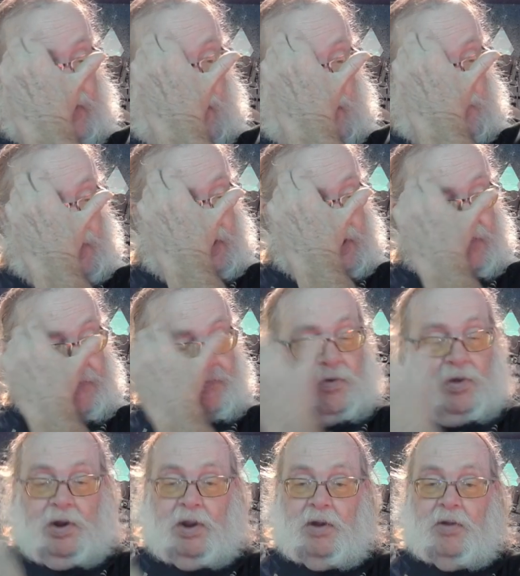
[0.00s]
IP of the
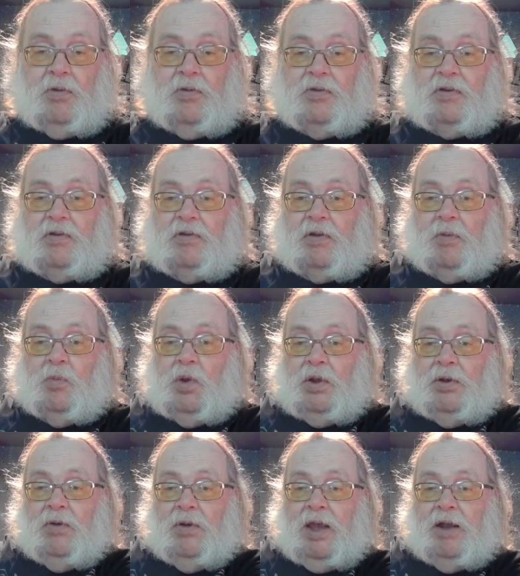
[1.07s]
frognet host to some
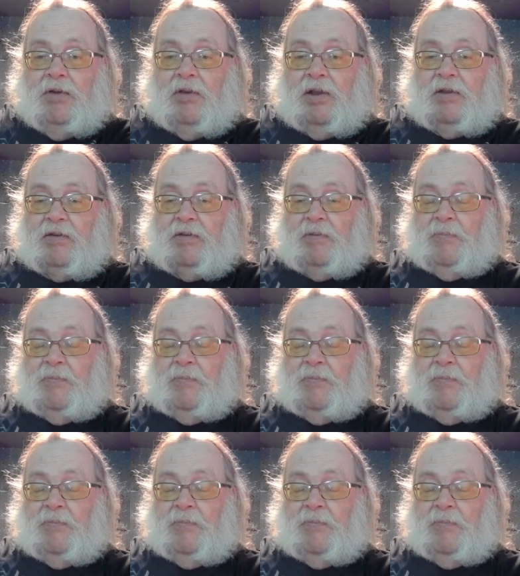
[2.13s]
well-known address,